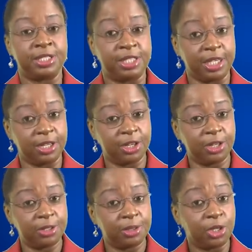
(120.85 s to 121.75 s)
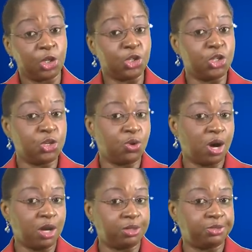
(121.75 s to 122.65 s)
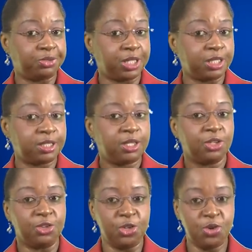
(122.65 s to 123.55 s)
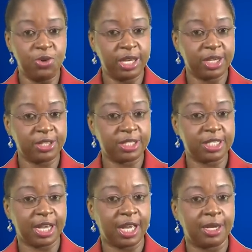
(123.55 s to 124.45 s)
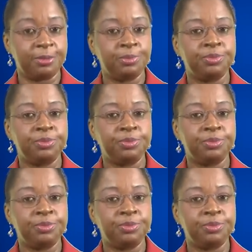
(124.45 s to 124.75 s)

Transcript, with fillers: dinner, new outfit, new hairstyle,